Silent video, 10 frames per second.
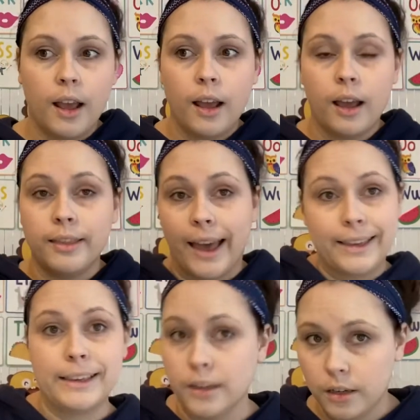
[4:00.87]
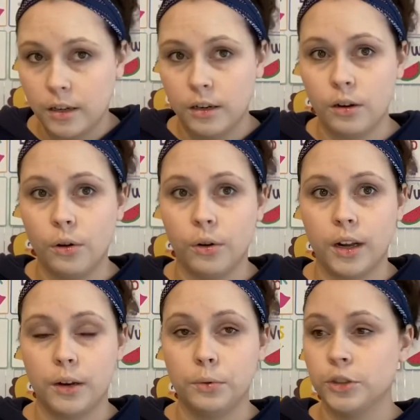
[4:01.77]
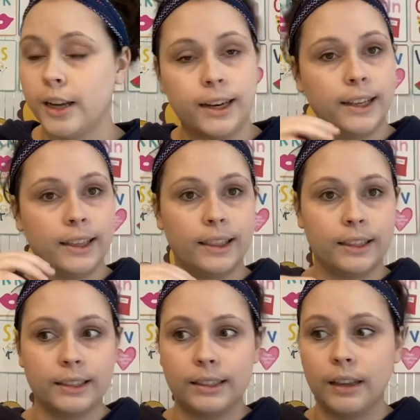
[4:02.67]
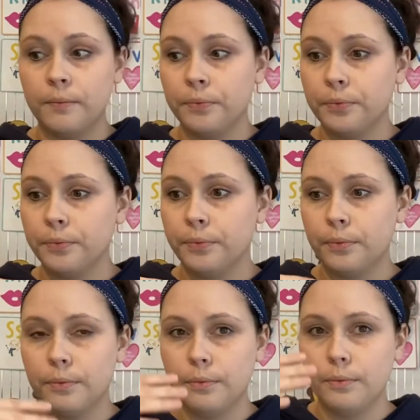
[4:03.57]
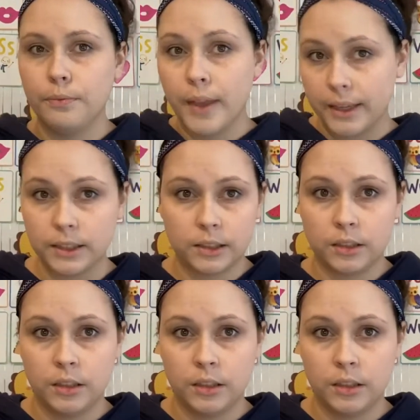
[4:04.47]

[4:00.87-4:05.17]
that year, or we're trying to get this next